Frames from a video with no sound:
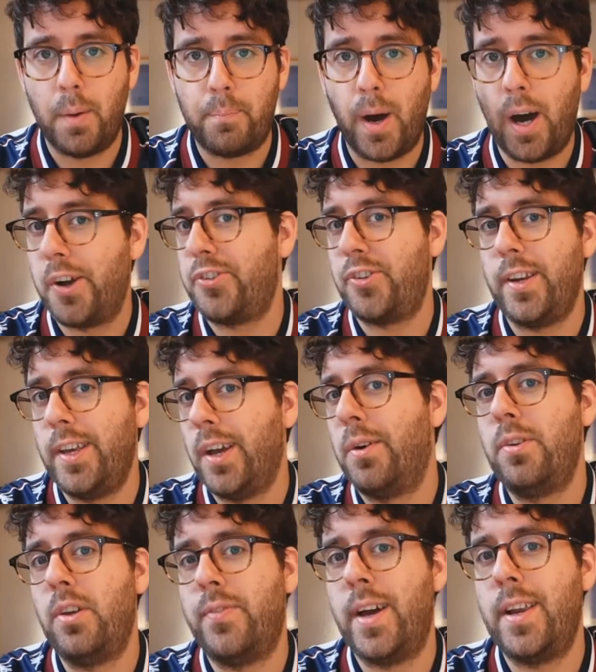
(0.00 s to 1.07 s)
partially
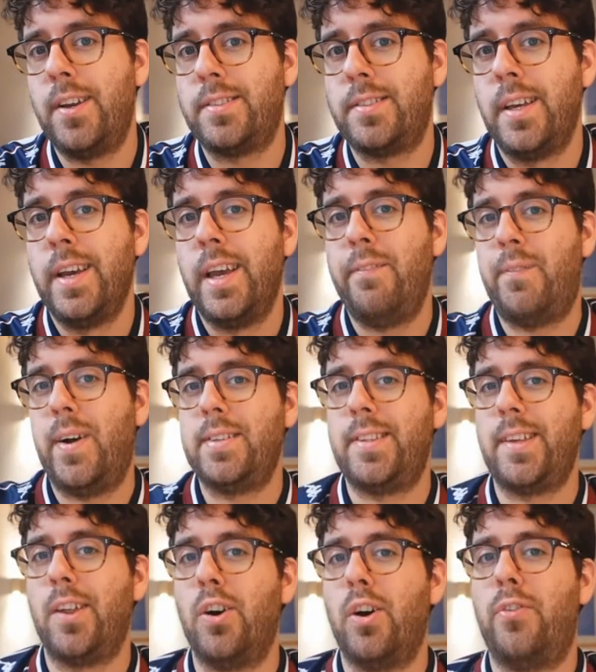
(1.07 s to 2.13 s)
own Juventus,
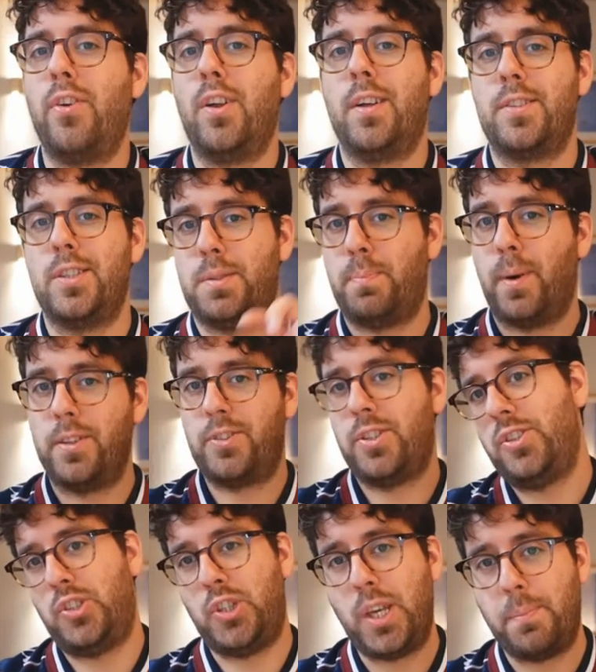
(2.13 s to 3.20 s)
investing an awful lot to
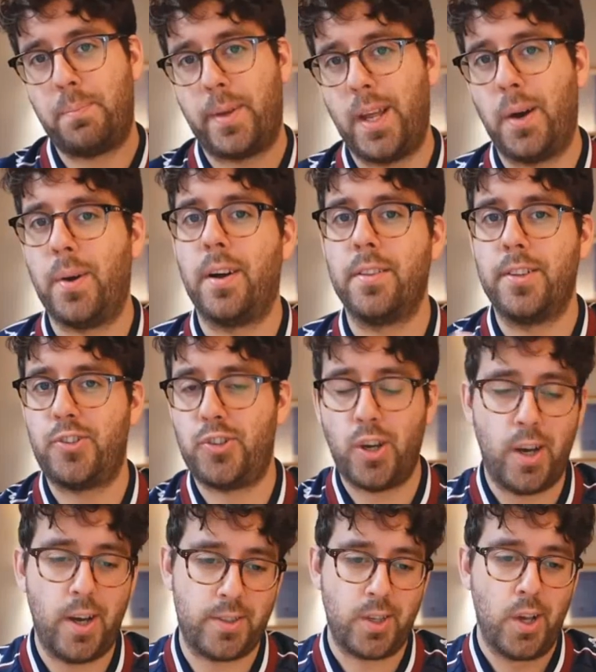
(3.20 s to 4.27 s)
sponsor Jeep, on the
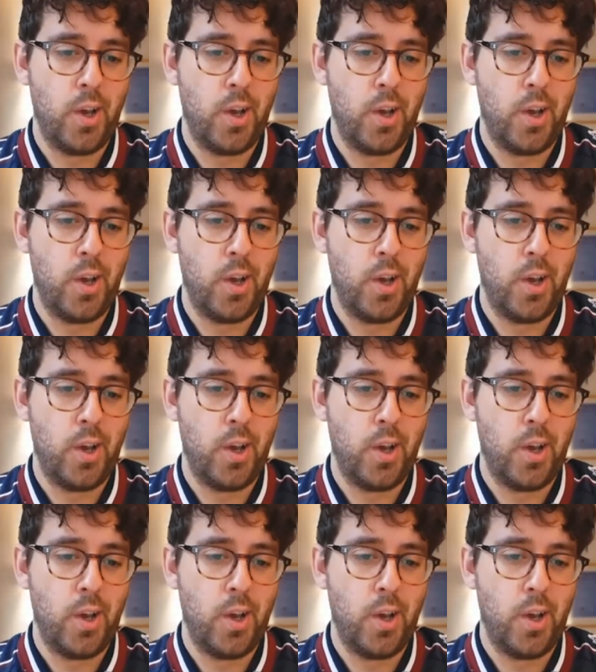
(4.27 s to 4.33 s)
shirts,